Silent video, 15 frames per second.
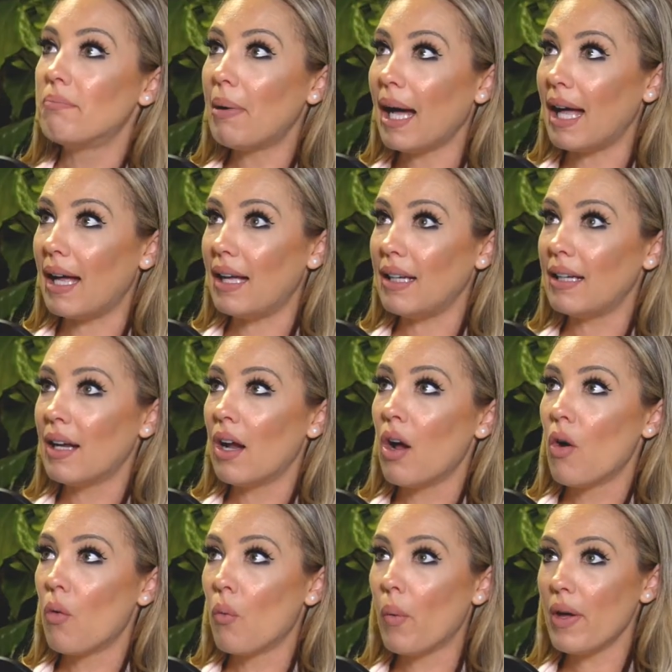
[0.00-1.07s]
But
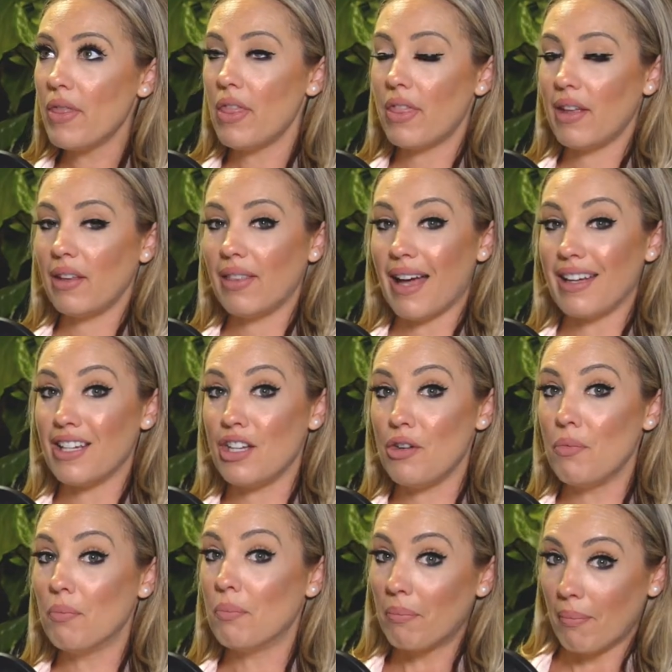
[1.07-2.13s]
one thing that
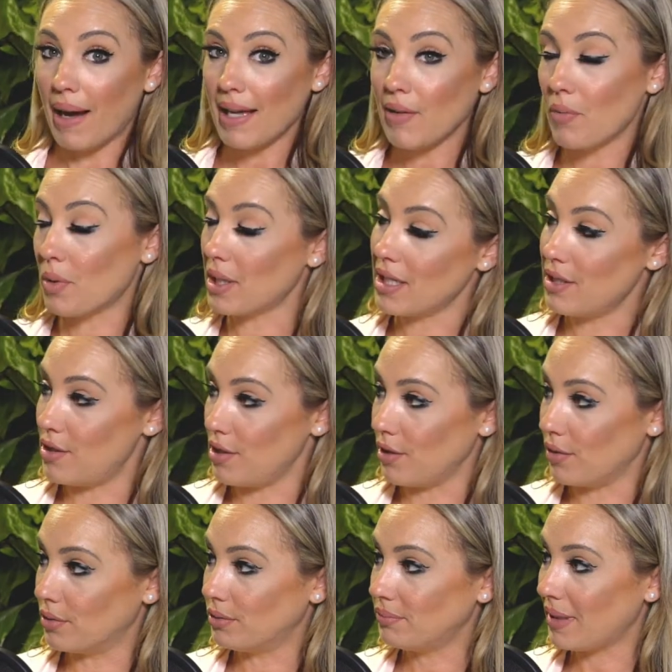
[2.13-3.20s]
you might want to
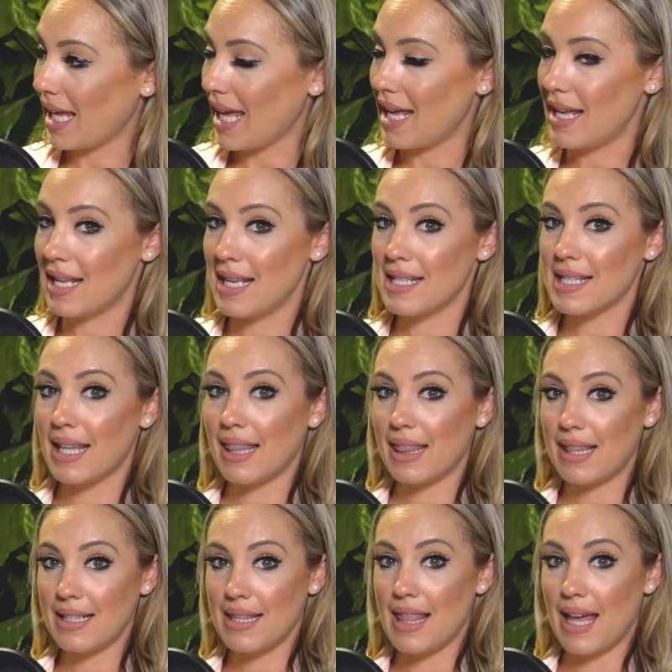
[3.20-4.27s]
do is
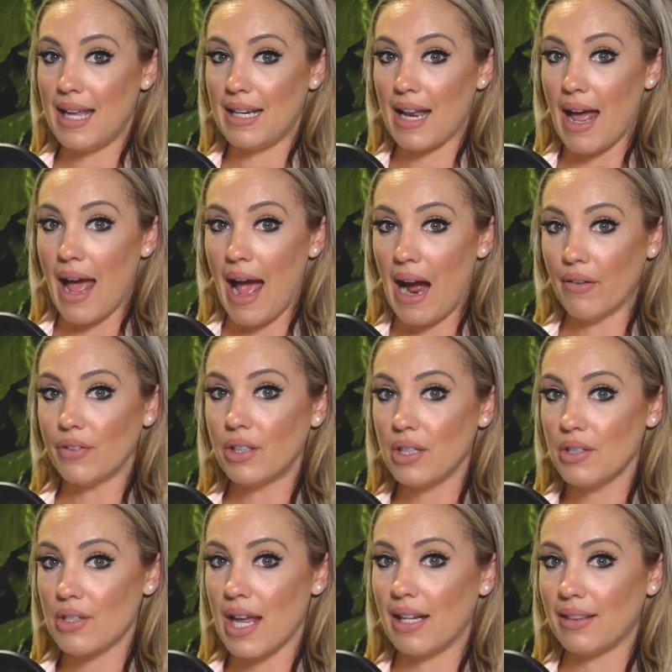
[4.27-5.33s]
then after
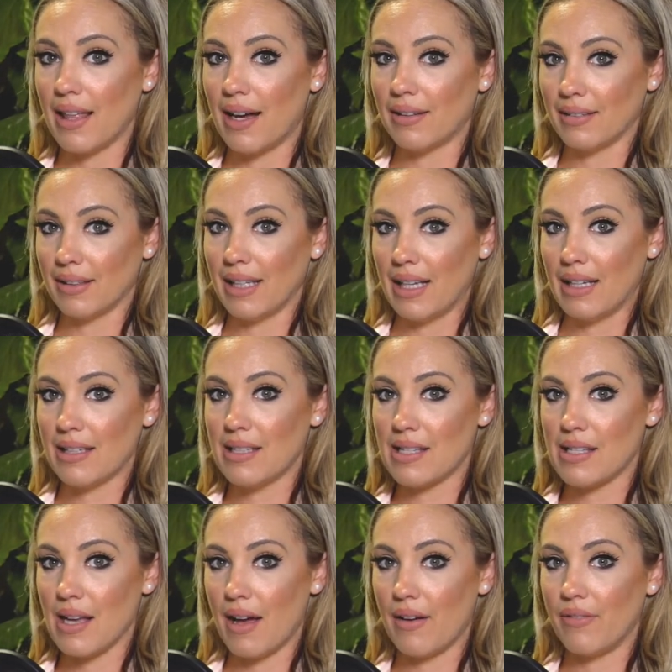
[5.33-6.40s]
you take that
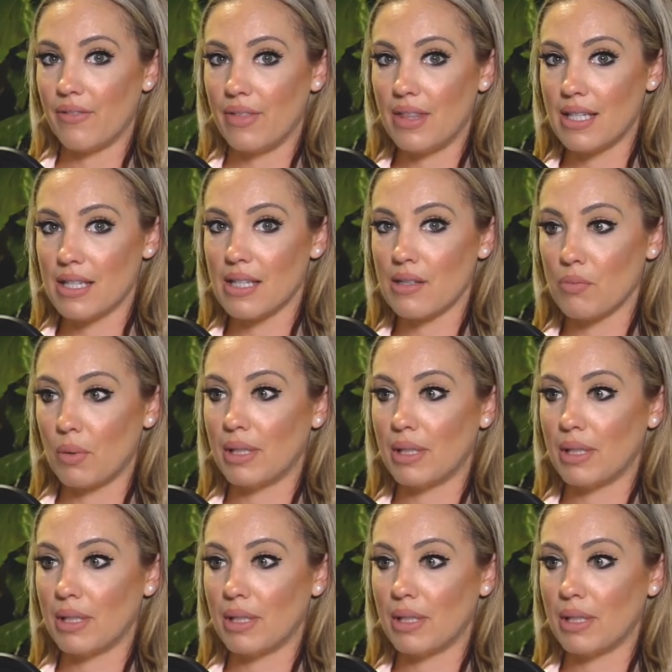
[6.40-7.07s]
list of this is